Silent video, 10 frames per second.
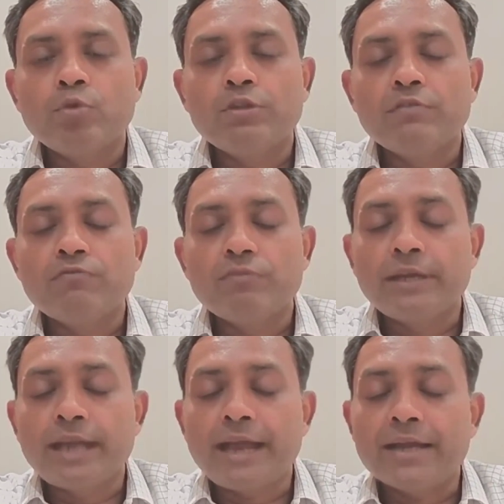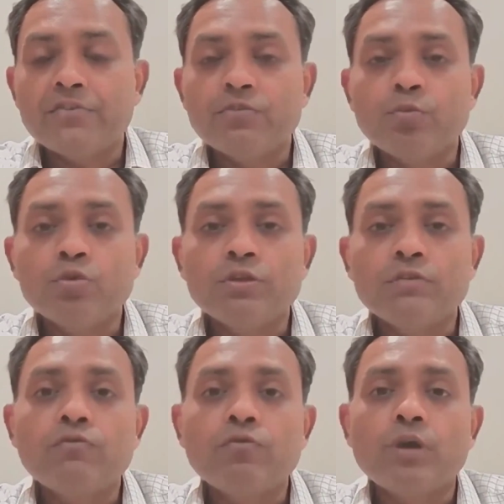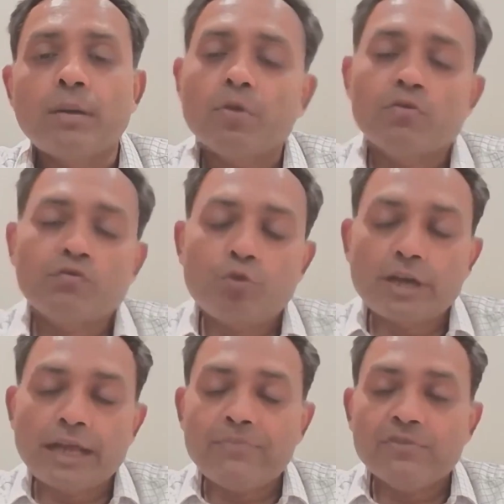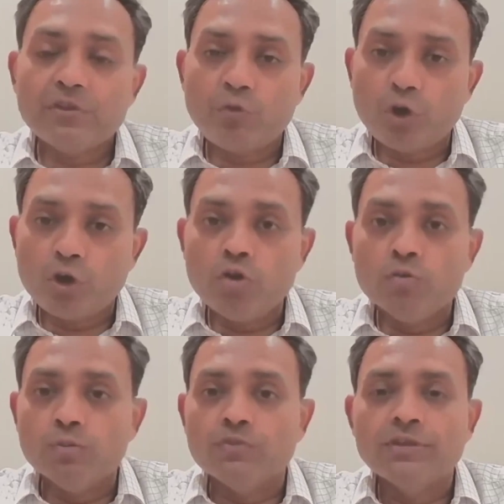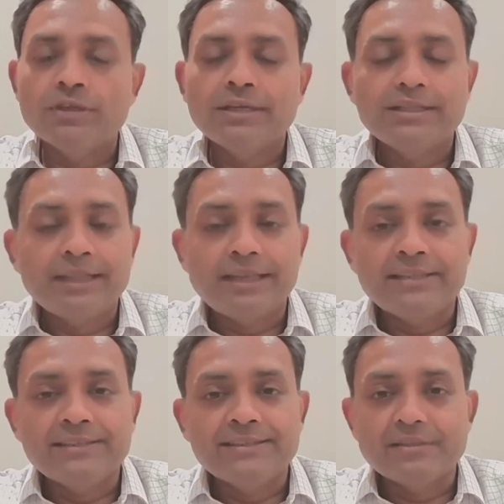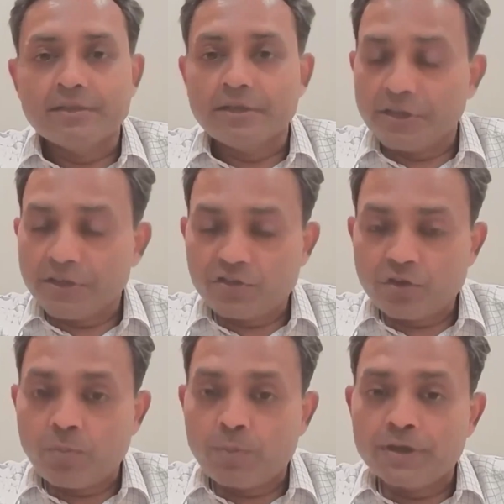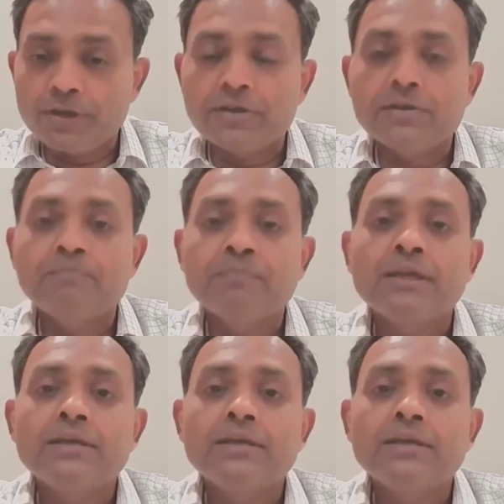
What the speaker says: it handles more than about 4 times the volumes than its nearest competitor.